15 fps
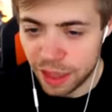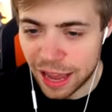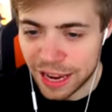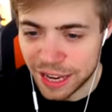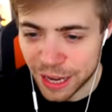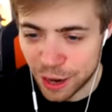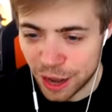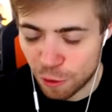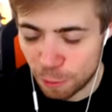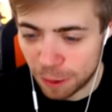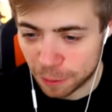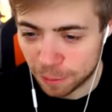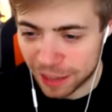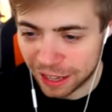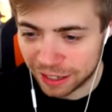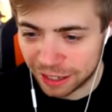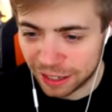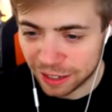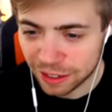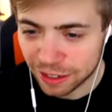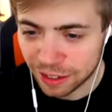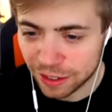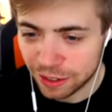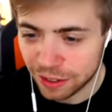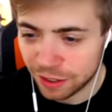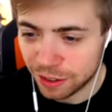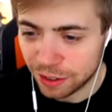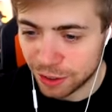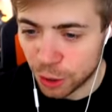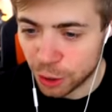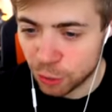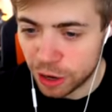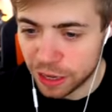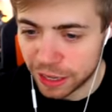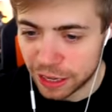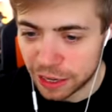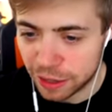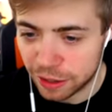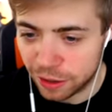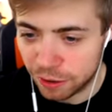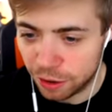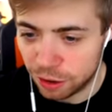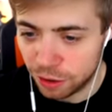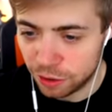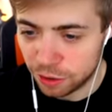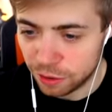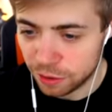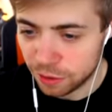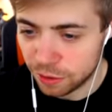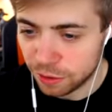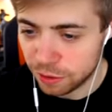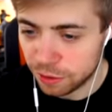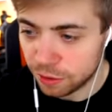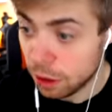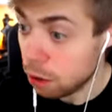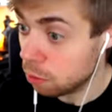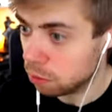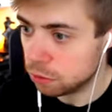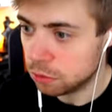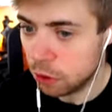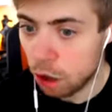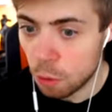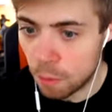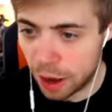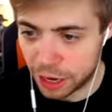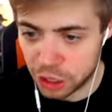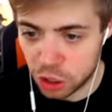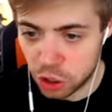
There you go. Have a plasma caster. Go crazy. Oh. Oh my